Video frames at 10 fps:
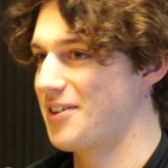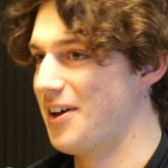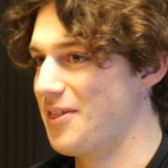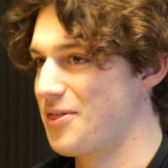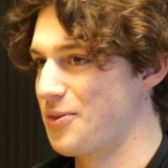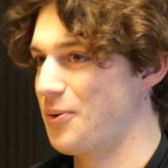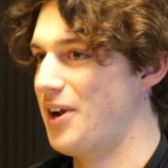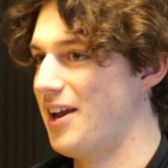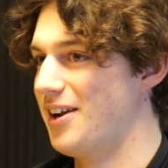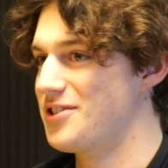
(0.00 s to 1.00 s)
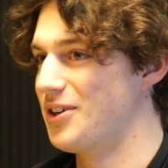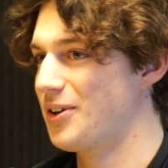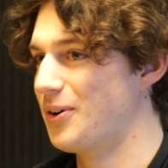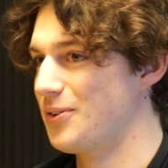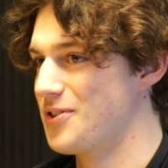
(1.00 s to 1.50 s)
guys got three
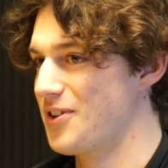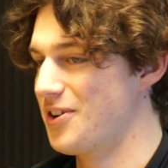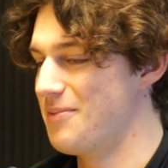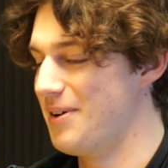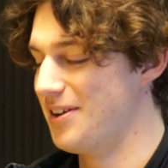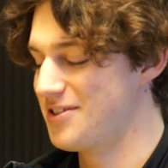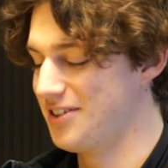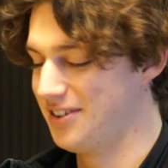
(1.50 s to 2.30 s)
NHL coaches on your bench